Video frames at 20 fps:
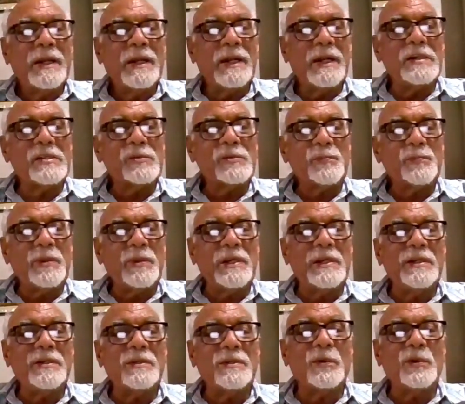and
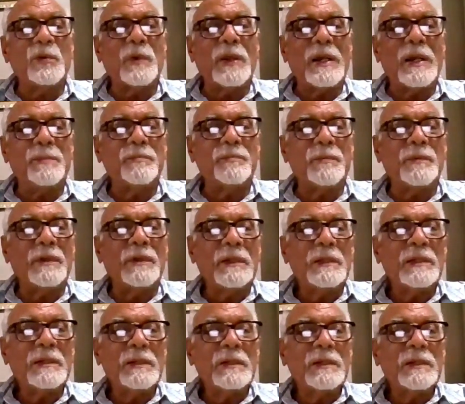speed to develop
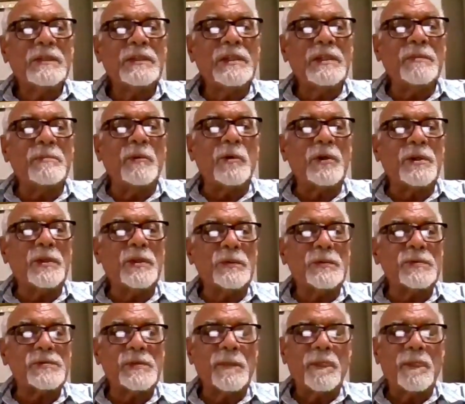the
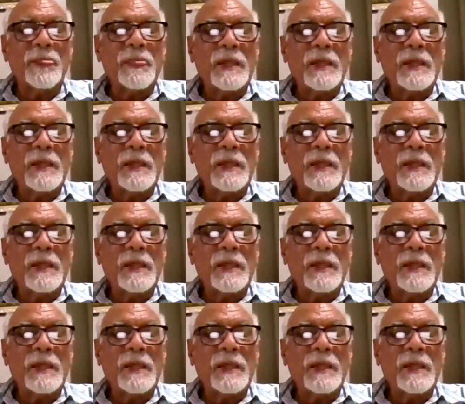modules.